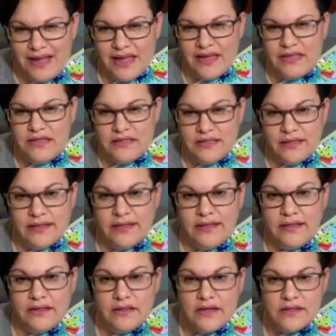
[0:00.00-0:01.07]
I tend to
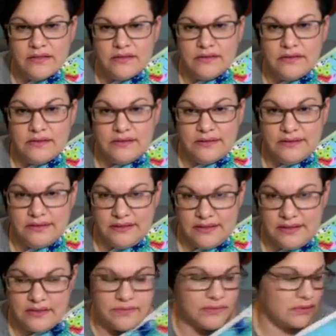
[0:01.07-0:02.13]
get lost on
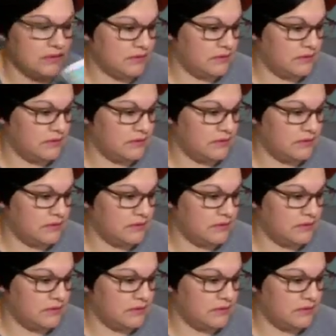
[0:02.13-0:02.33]
this one.